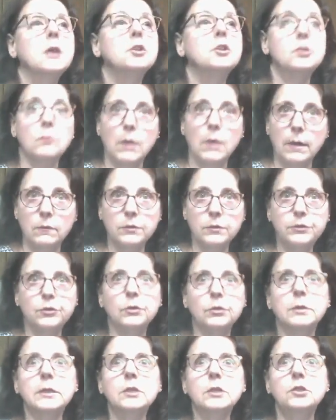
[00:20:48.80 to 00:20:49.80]
So I will
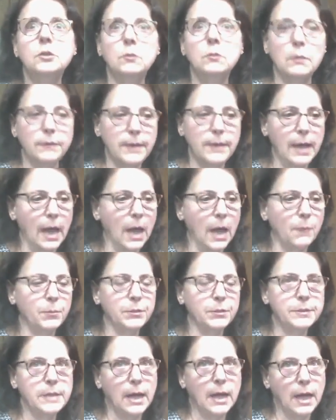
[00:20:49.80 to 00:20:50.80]
certainly do the
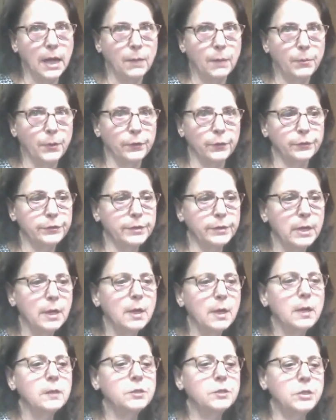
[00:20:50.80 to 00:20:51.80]
apples to apples.
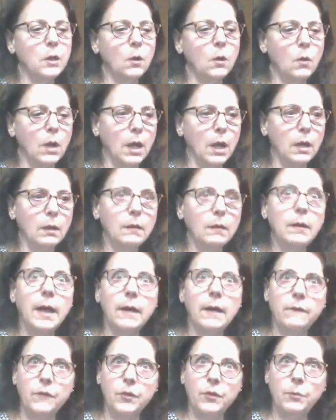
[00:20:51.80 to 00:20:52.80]
So I'll
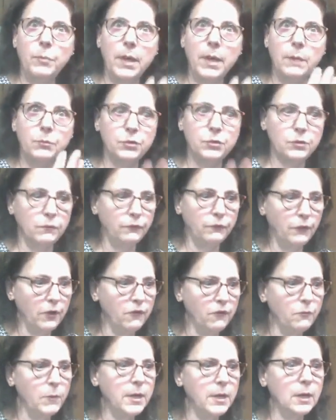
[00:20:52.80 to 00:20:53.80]
have the papers in
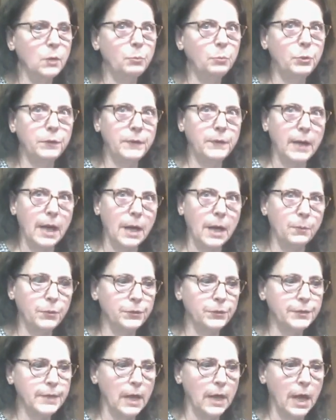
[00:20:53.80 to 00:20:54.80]
front of me, I'll put the
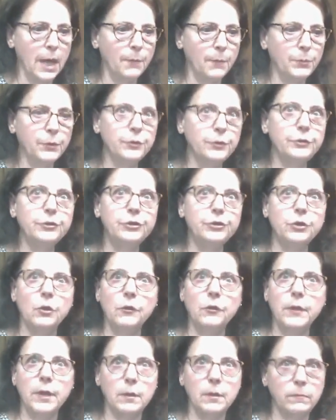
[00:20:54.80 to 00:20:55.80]
apples to apples,
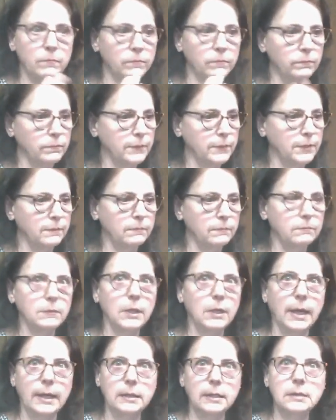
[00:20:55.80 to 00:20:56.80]
show them
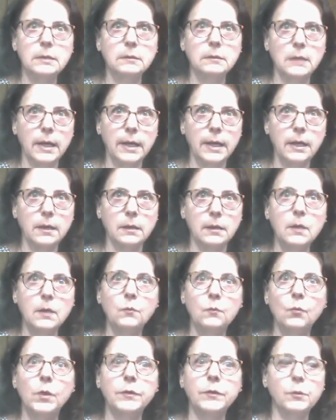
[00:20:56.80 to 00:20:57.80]
like to like
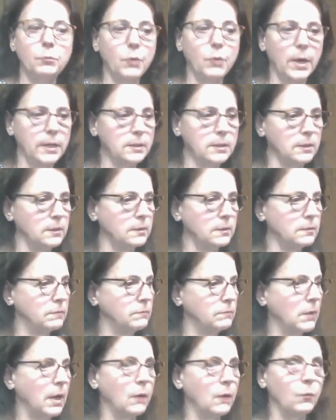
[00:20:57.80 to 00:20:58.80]
and what the price is.
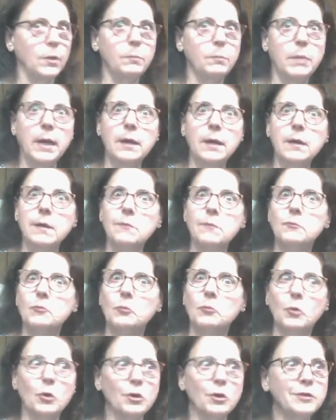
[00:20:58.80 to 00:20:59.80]
Are we better,
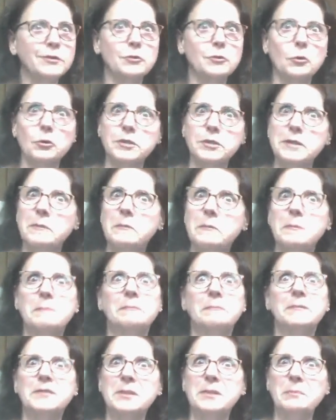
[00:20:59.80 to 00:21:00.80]
worse, or
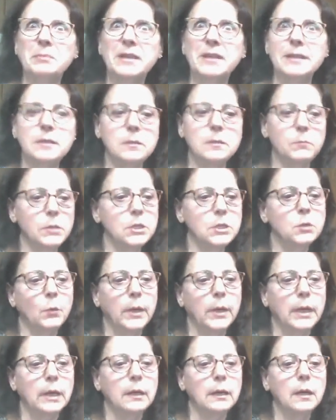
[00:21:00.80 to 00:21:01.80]
someplace in
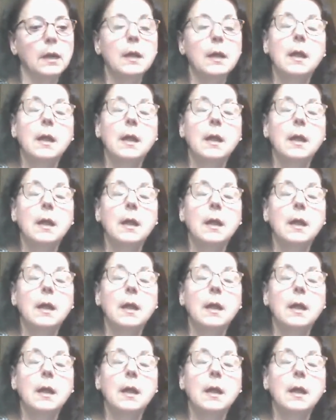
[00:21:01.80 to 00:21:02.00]
between?